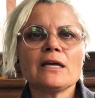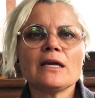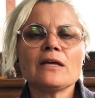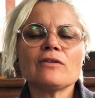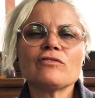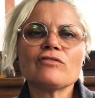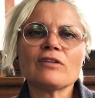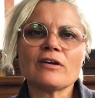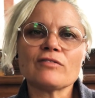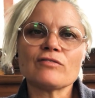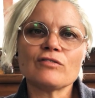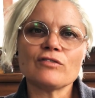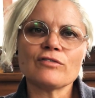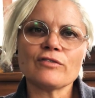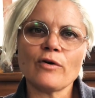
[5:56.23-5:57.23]
it just
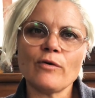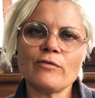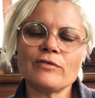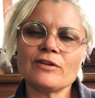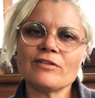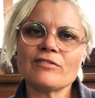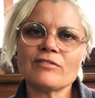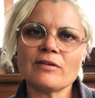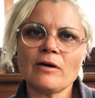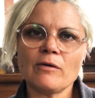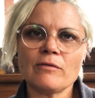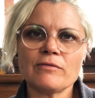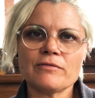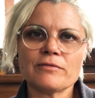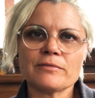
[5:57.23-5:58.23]
dissolved
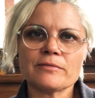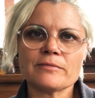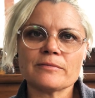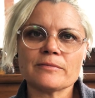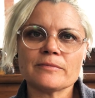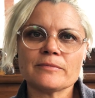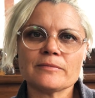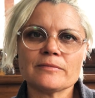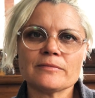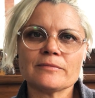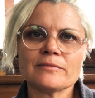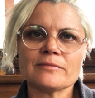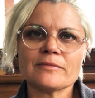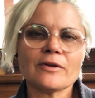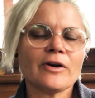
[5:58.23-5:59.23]
itself.
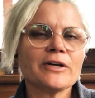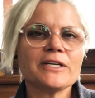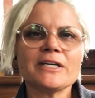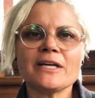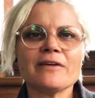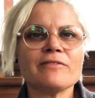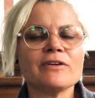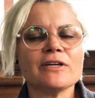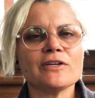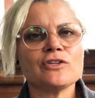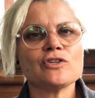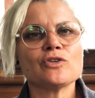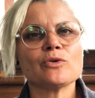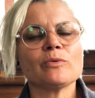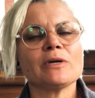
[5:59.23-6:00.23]
I didn't even need to
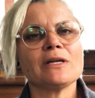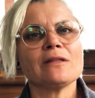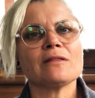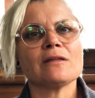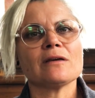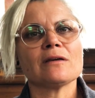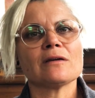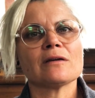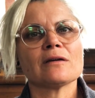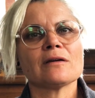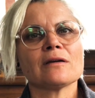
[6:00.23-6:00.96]
do anything.